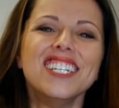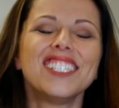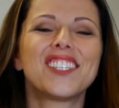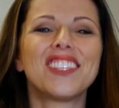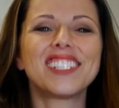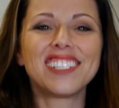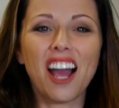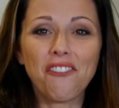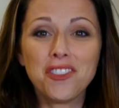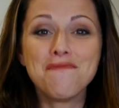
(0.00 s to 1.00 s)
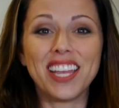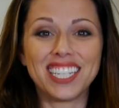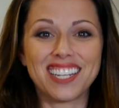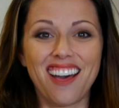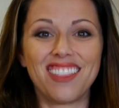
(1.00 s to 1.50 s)
So this is not for the
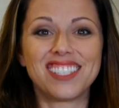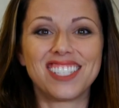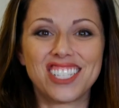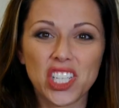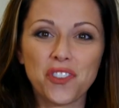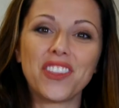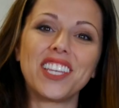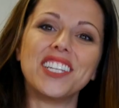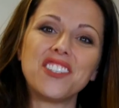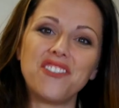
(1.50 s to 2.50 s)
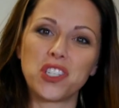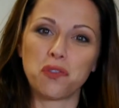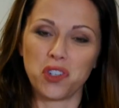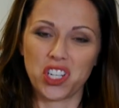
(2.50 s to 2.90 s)
main shot, this is just for the individual